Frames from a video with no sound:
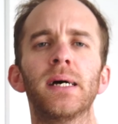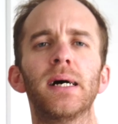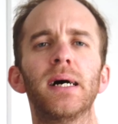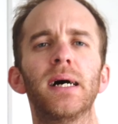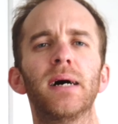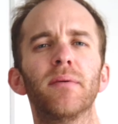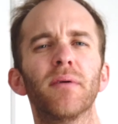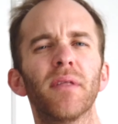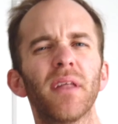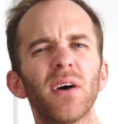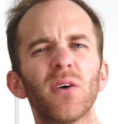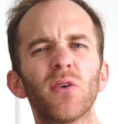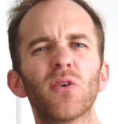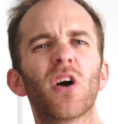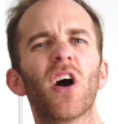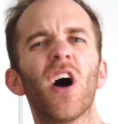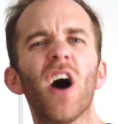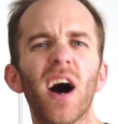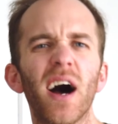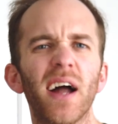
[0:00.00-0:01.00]
They all
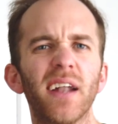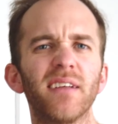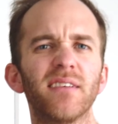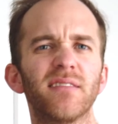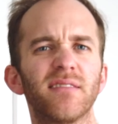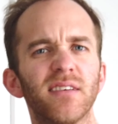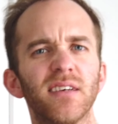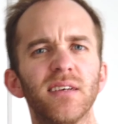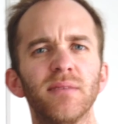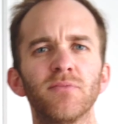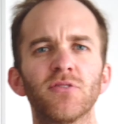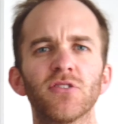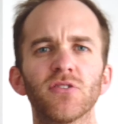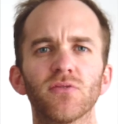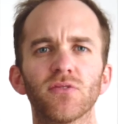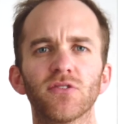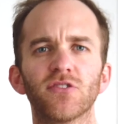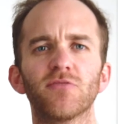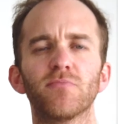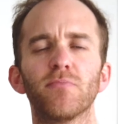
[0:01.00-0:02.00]
kind of seem to
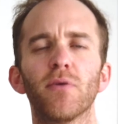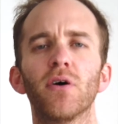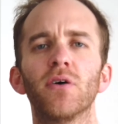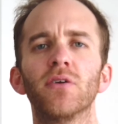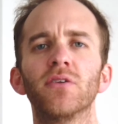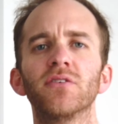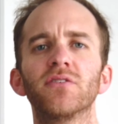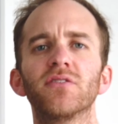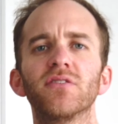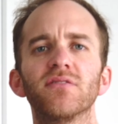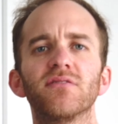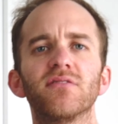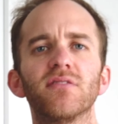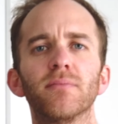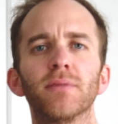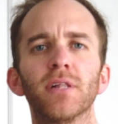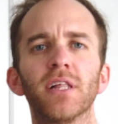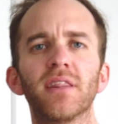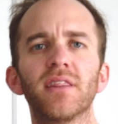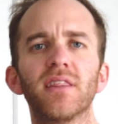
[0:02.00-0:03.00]
respond to
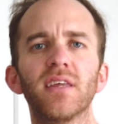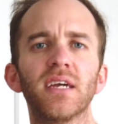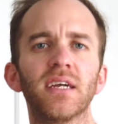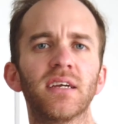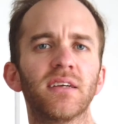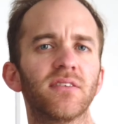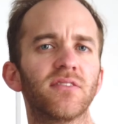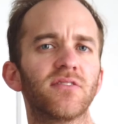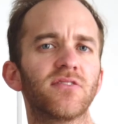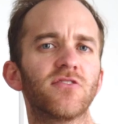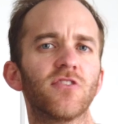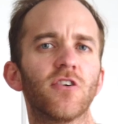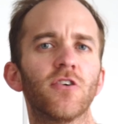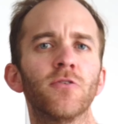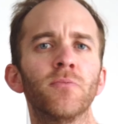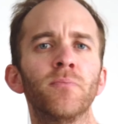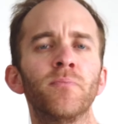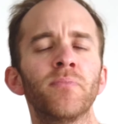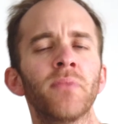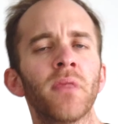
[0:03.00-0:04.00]
similar things,
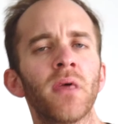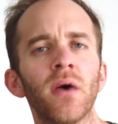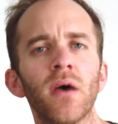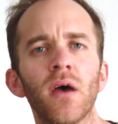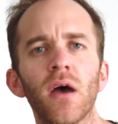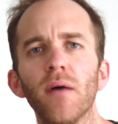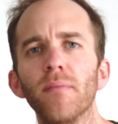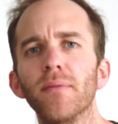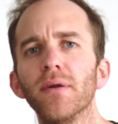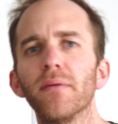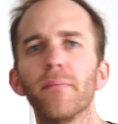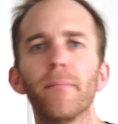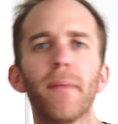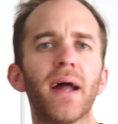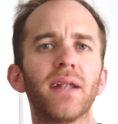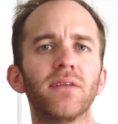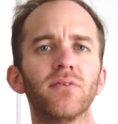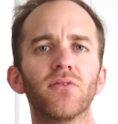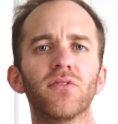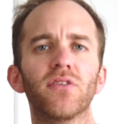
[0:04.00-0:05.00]
so a bit of
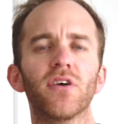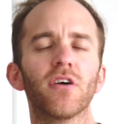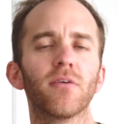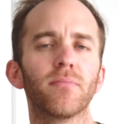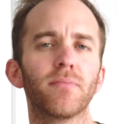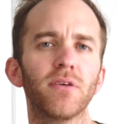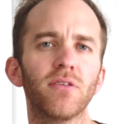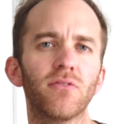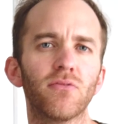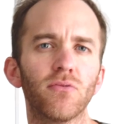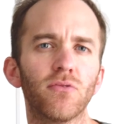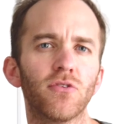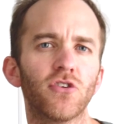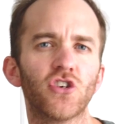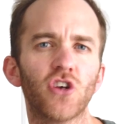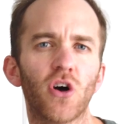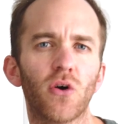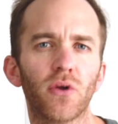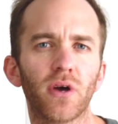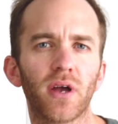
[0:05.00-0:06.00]
manual therapy through the
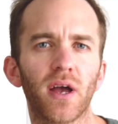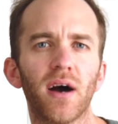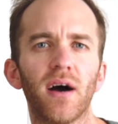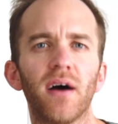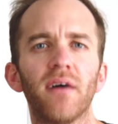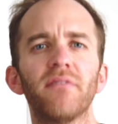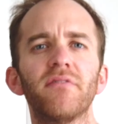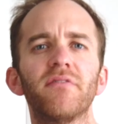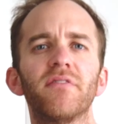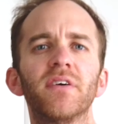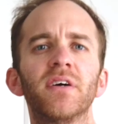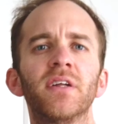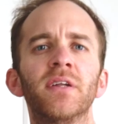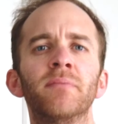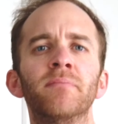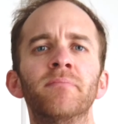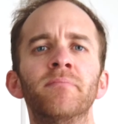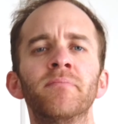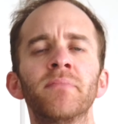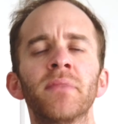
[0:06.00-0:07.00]
shoulder cuff
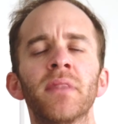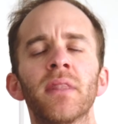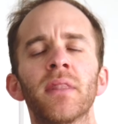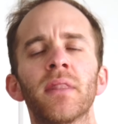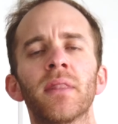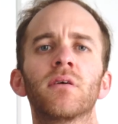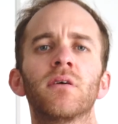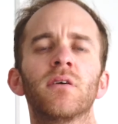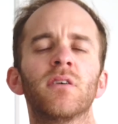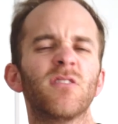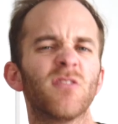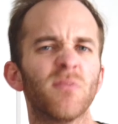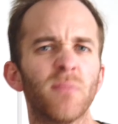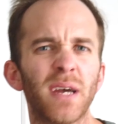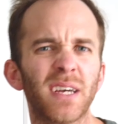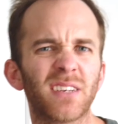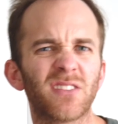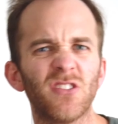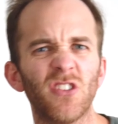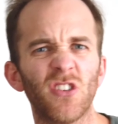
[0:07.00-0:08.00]
and some
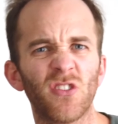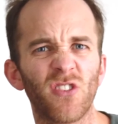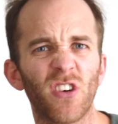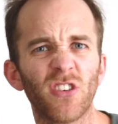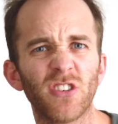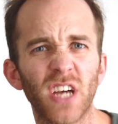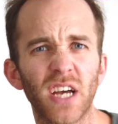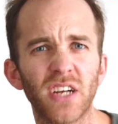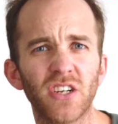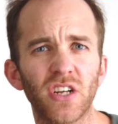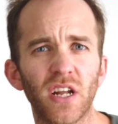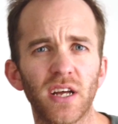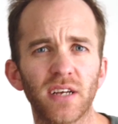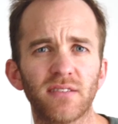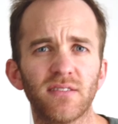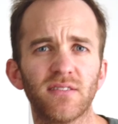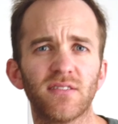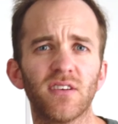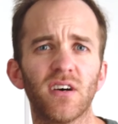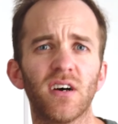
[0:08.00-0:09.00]
external rotation
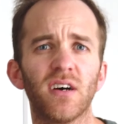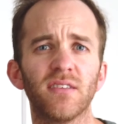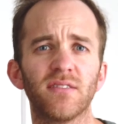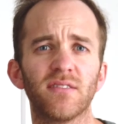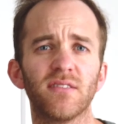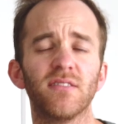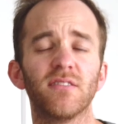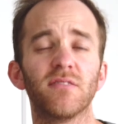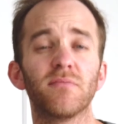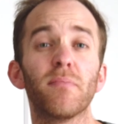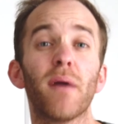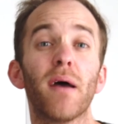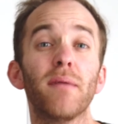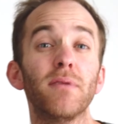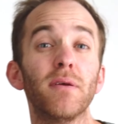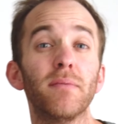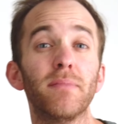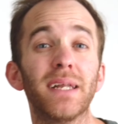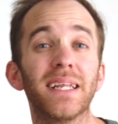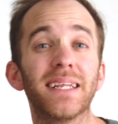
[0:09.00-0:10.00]
exercises,
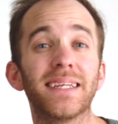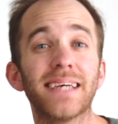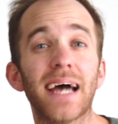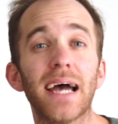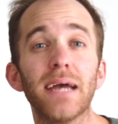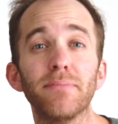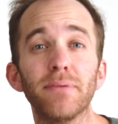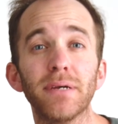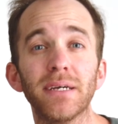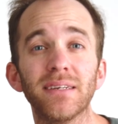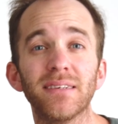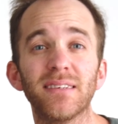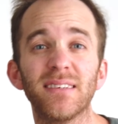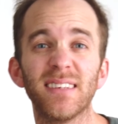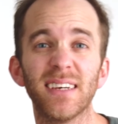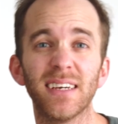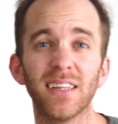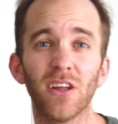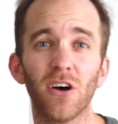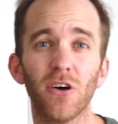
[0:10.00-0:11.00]
maybe a bit of taping to
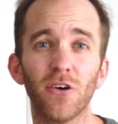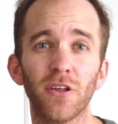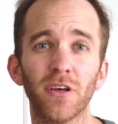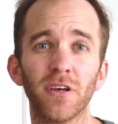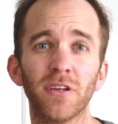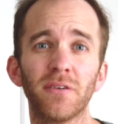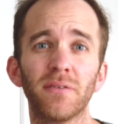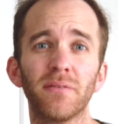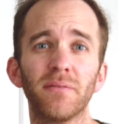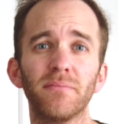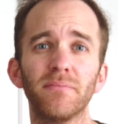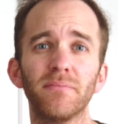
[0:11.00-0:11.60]
deload it,